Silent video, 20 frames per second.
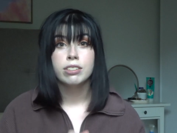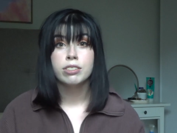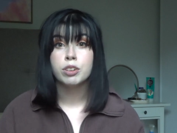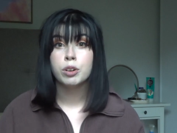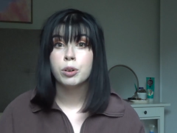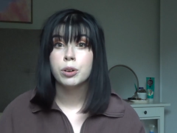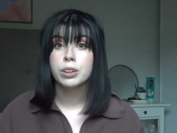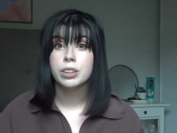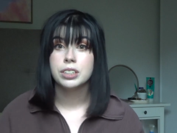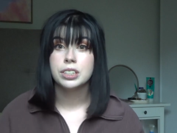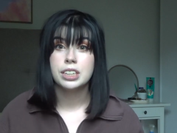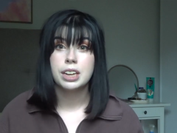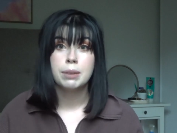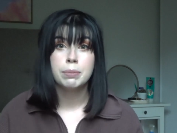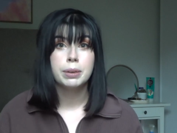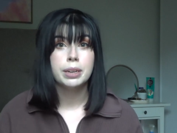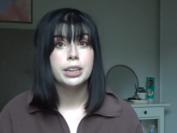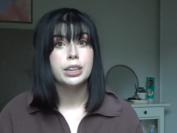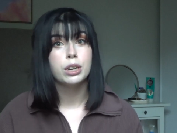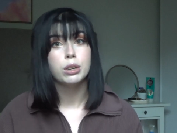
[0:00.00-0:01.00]
of course I'm
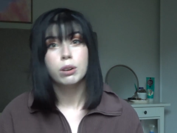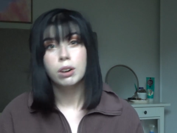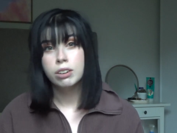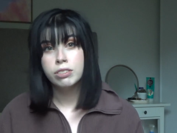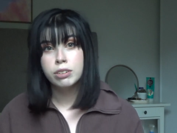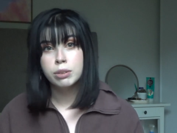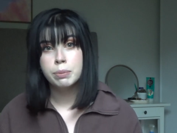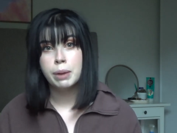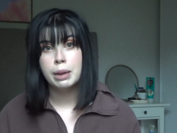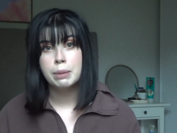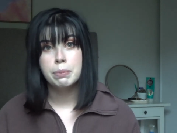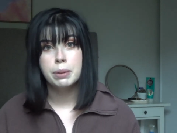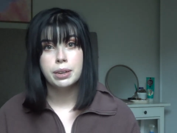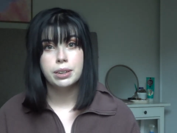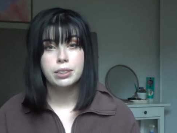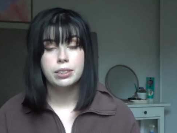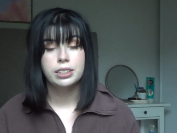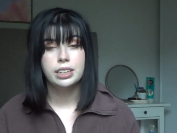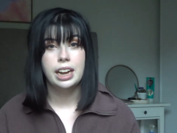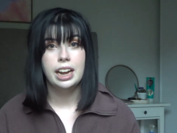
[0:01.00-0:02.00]
gonna go over my
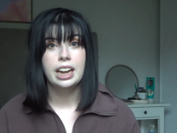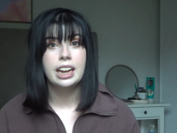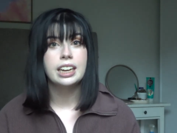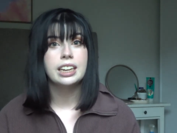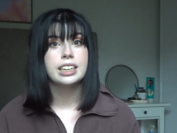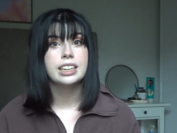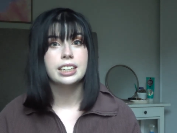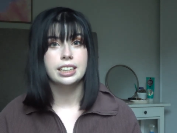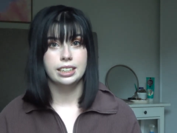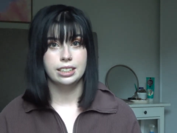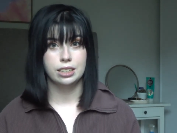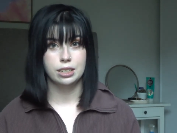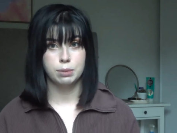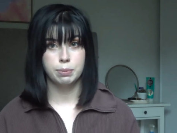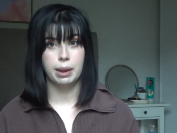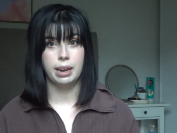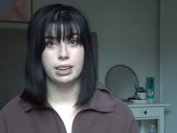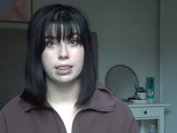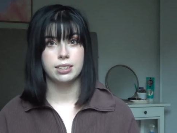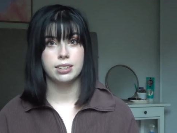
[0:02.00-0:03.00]
build and its
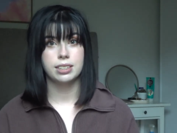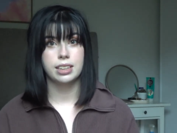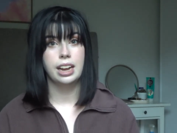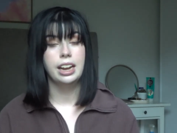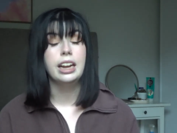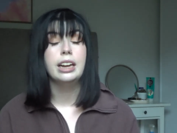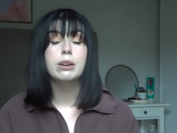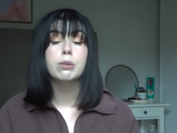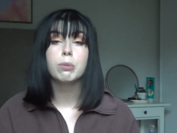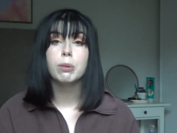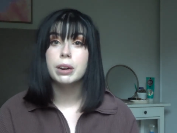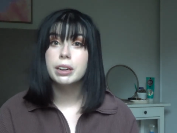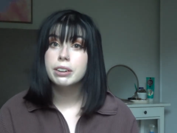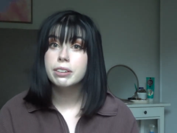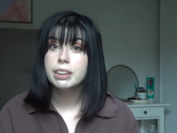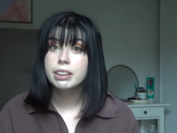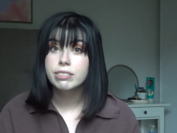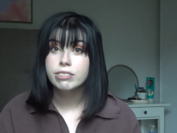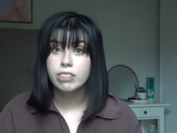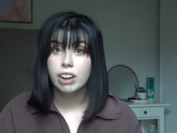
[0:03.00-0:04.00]
specs and where you
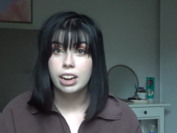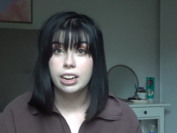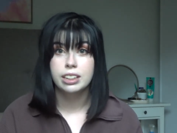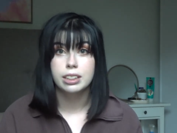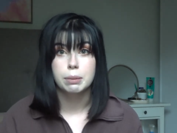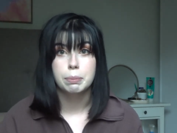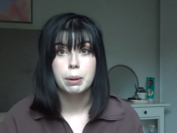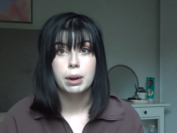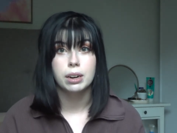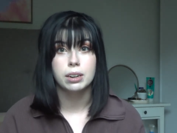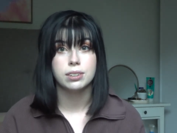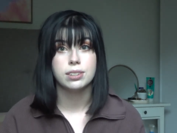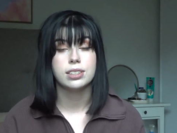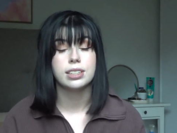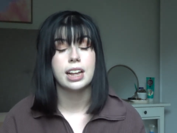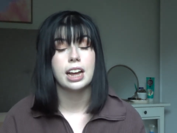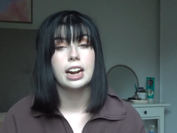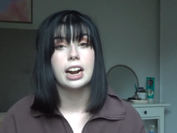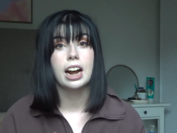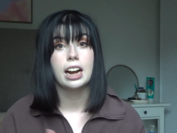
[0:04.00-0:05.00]
can find the parts
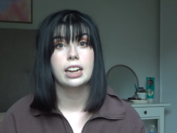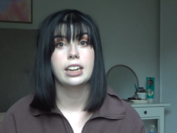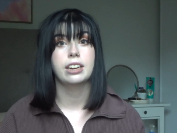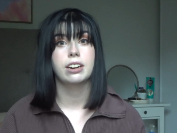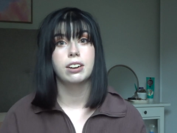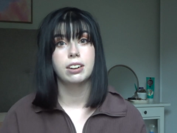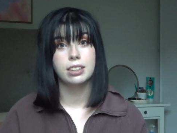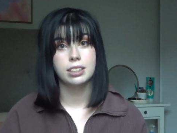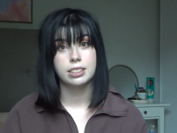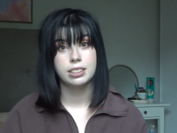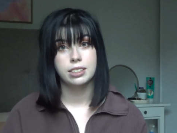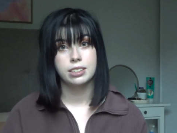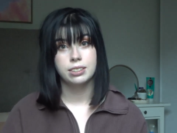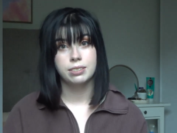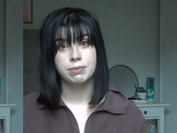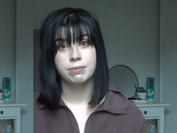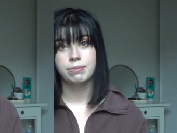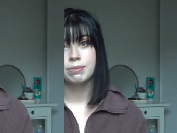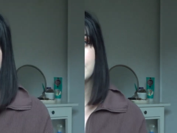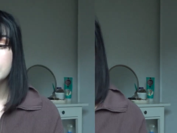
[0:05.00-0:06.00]
that I
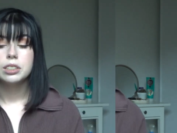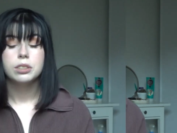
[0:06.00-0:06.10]
got.